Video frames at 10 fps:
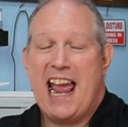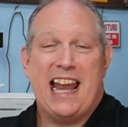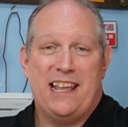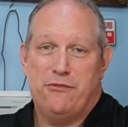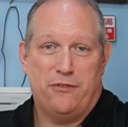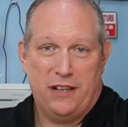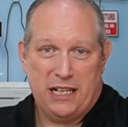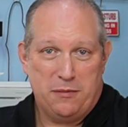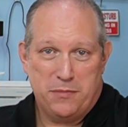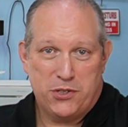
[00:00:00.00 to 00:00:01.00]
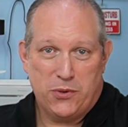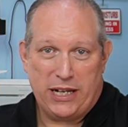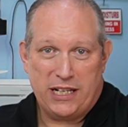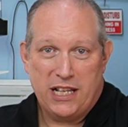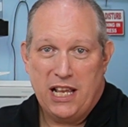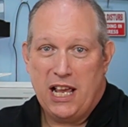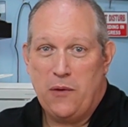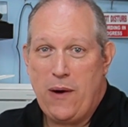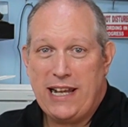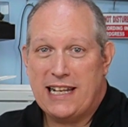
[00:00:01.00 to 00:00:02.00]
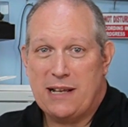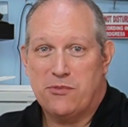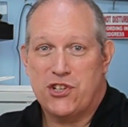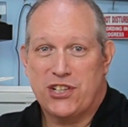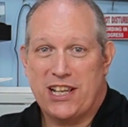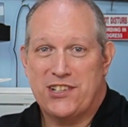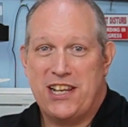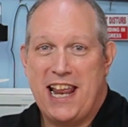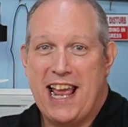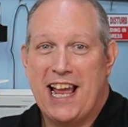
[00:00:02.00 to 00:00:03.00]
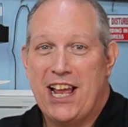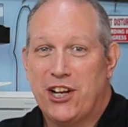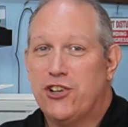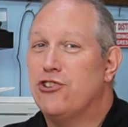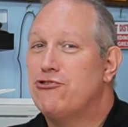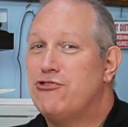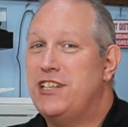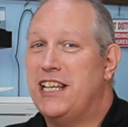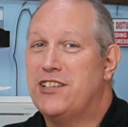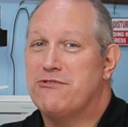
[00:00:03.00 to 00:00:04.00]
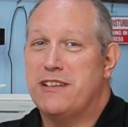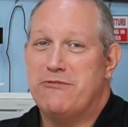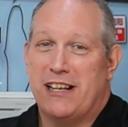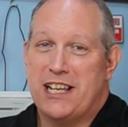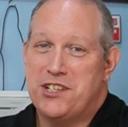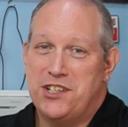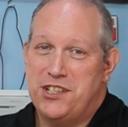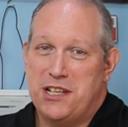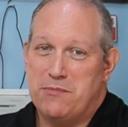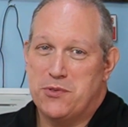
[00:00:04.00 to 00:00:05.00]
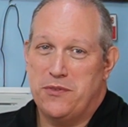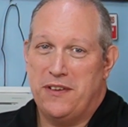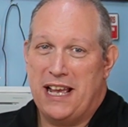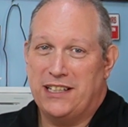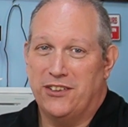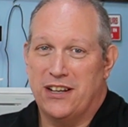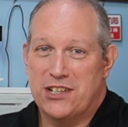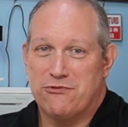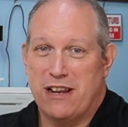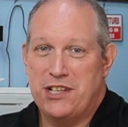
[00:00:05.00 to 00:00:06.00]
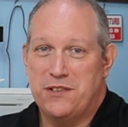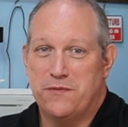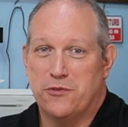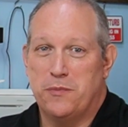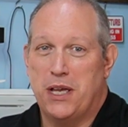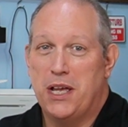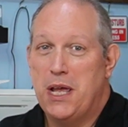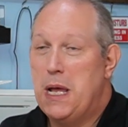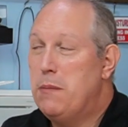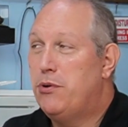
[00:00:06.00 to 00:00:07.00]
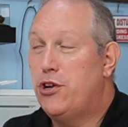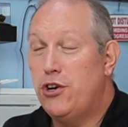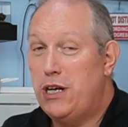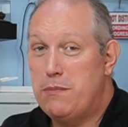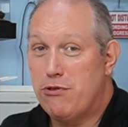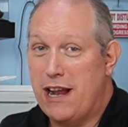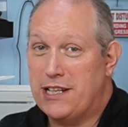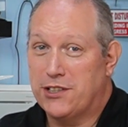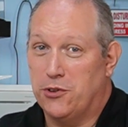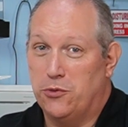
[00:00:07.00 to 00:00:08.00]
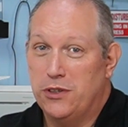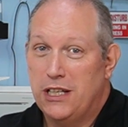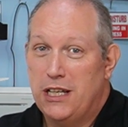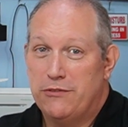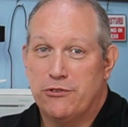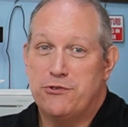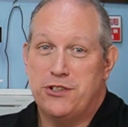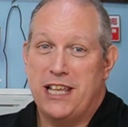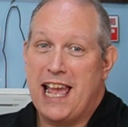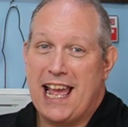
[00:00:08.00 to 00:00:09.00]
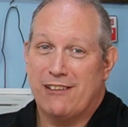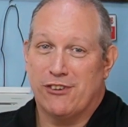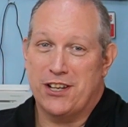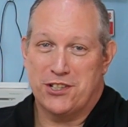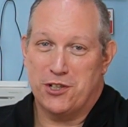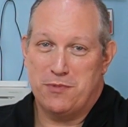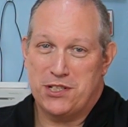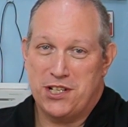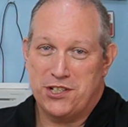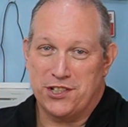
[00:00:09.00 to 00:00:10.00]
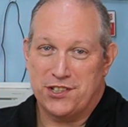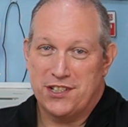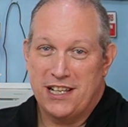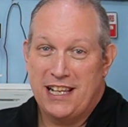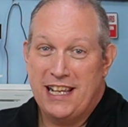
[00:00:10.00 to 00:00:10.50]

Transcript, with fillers: and everything in between. And we ended up discussing our contradictory relationships with our dice, ranging from the purely practical through to the outright superstitious.